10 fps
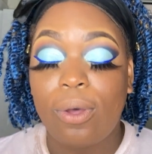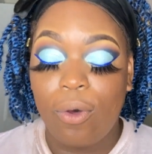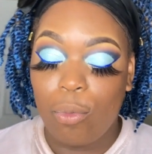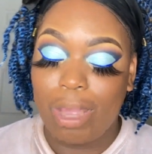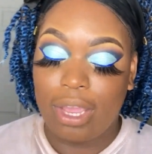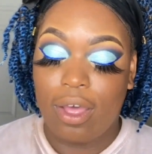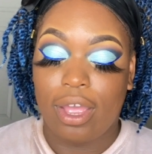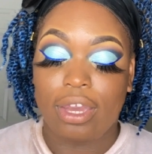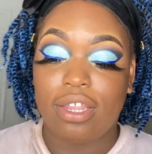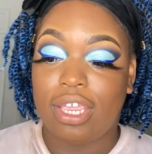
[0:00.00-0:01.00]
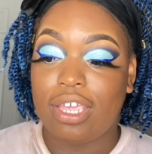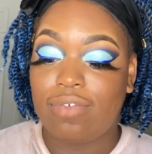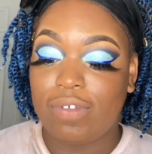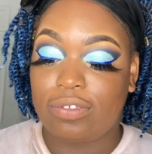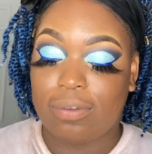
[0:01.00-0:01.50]
Oh my God, like
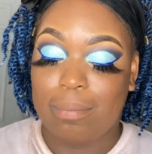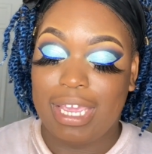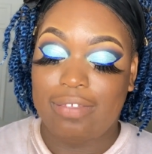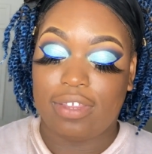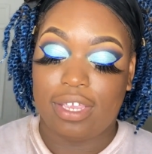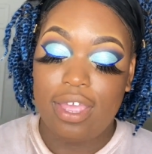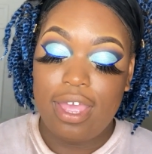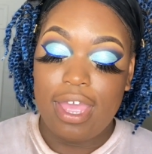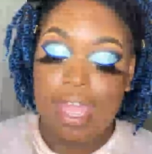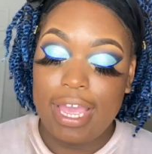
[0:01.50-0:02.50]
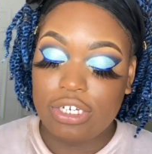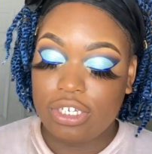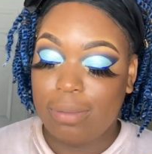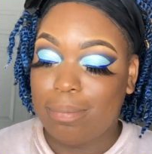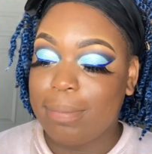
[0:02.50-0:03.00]
it feels amazing.
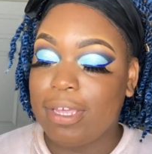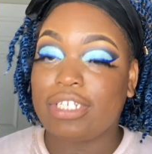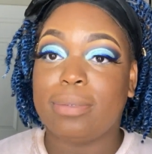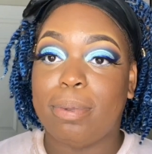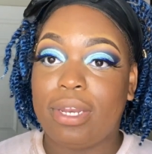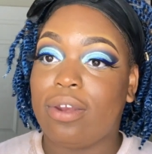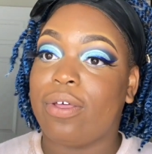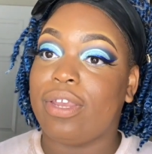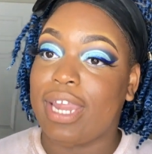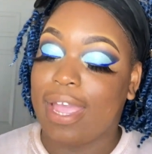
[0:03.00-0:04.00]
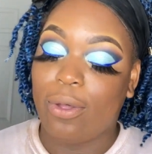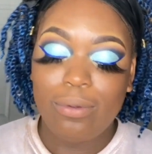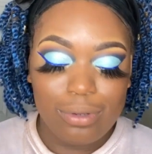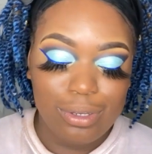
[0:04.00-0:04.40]
Actually, maybe I should put it on now.